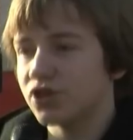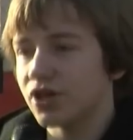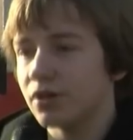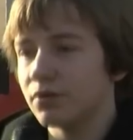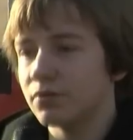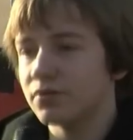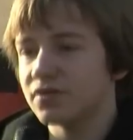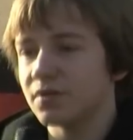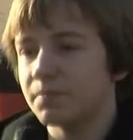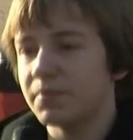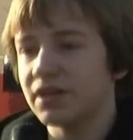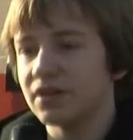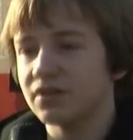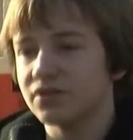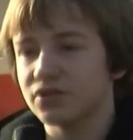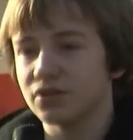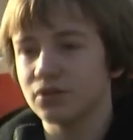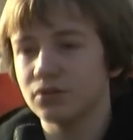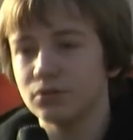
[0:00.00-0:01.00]
Jones are being
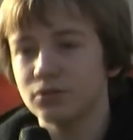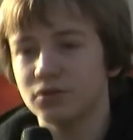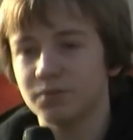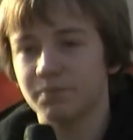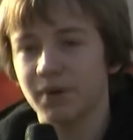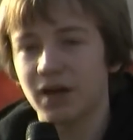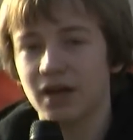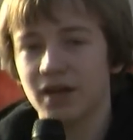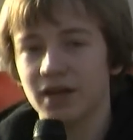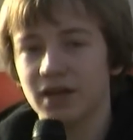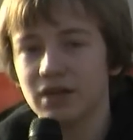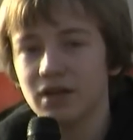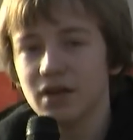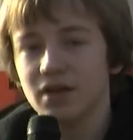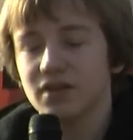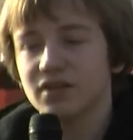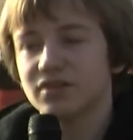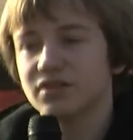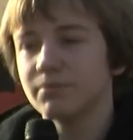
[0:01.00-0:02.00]
sued by
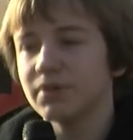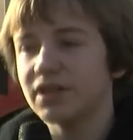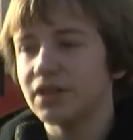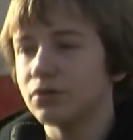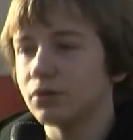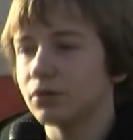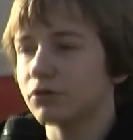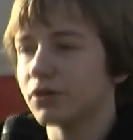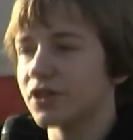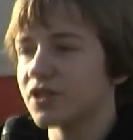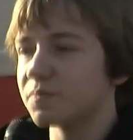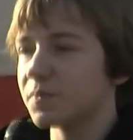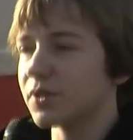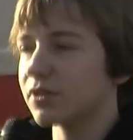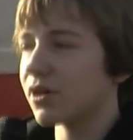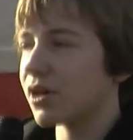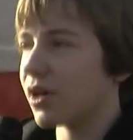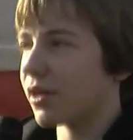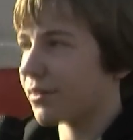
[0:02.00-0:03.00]
somebody called Chris
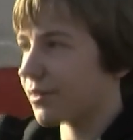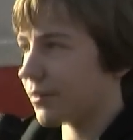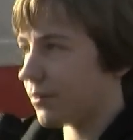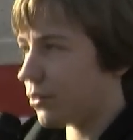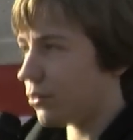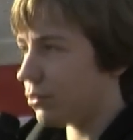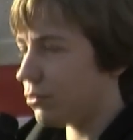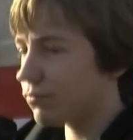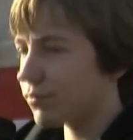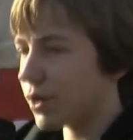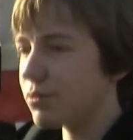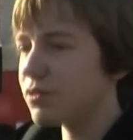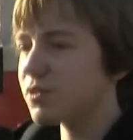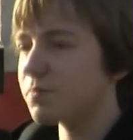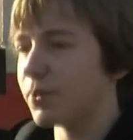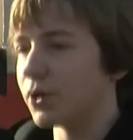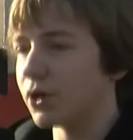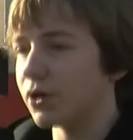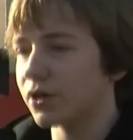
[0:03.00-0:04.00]
McGrath, who wrote
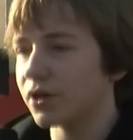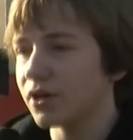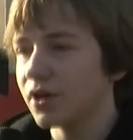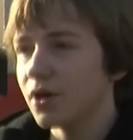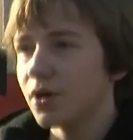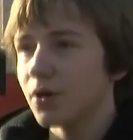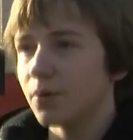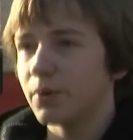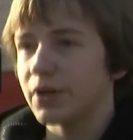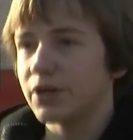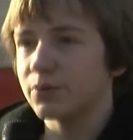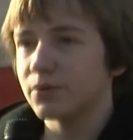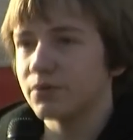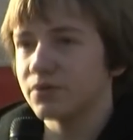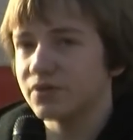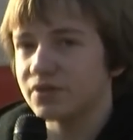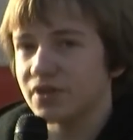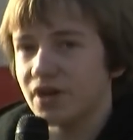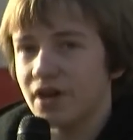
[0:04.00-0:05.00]
a book which
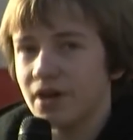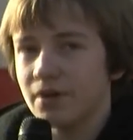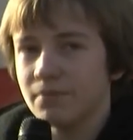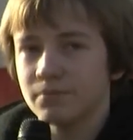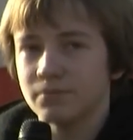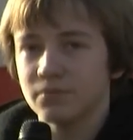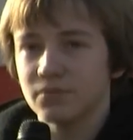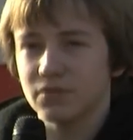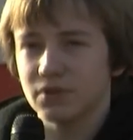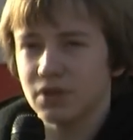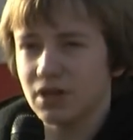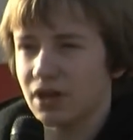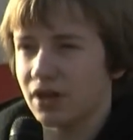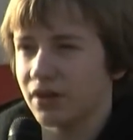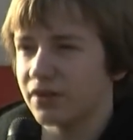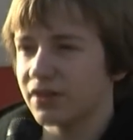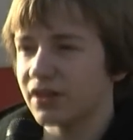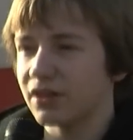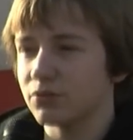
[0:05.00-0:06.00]
was, I
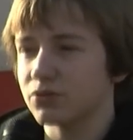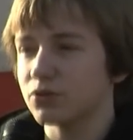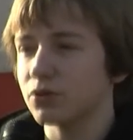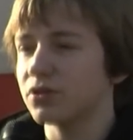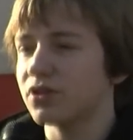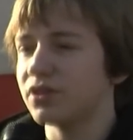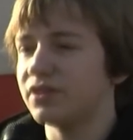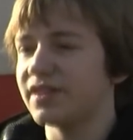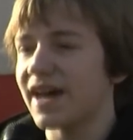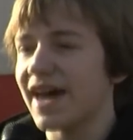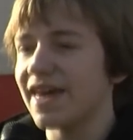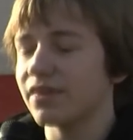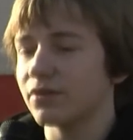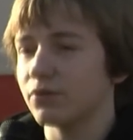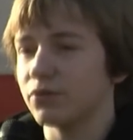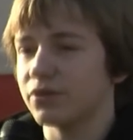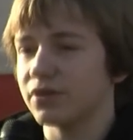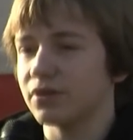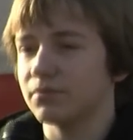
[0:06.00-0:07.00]
think it was called The Death
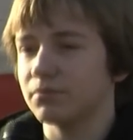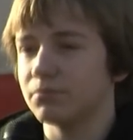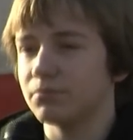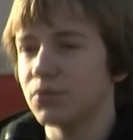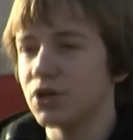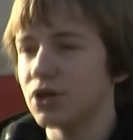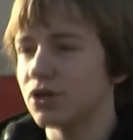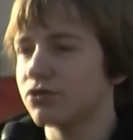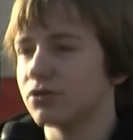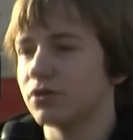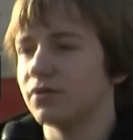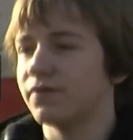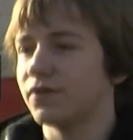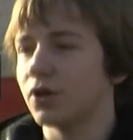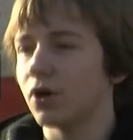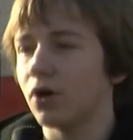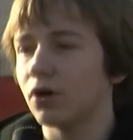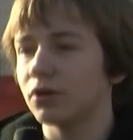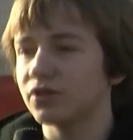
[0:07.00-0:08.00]
or the Murder of
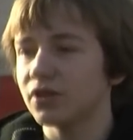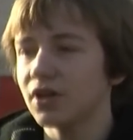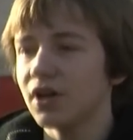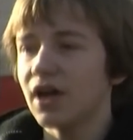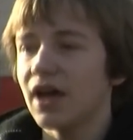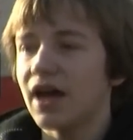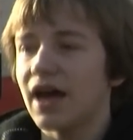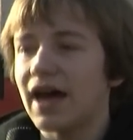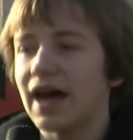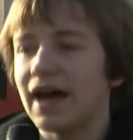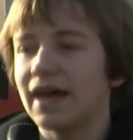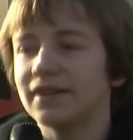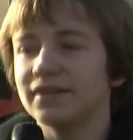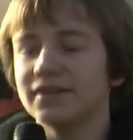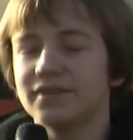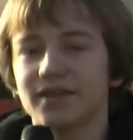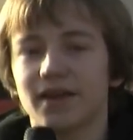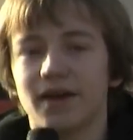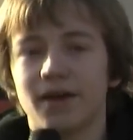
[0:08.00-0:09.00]
God,
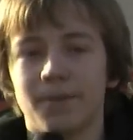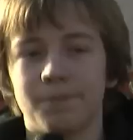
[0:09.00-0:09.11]
and